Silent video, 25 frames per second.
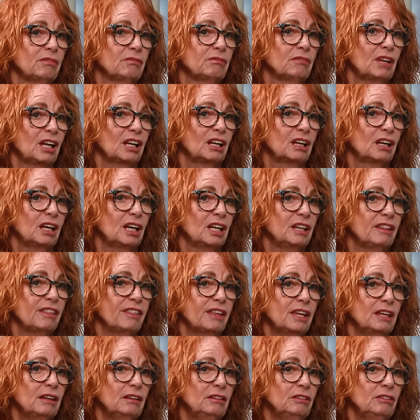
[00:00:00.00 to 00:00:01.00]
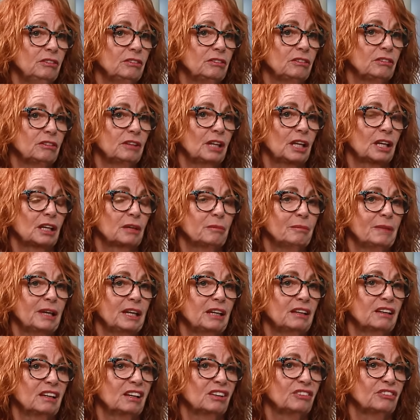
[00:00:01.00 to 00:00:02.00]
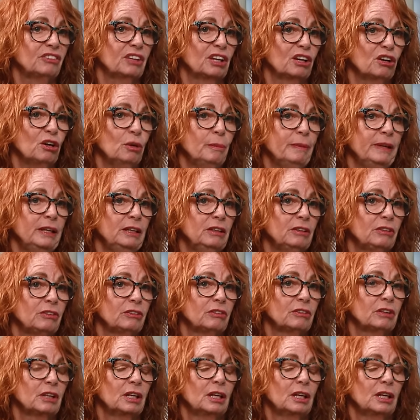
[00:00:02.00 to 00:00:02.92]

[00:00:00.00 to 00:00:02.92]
unkind things, they can make nasty comments.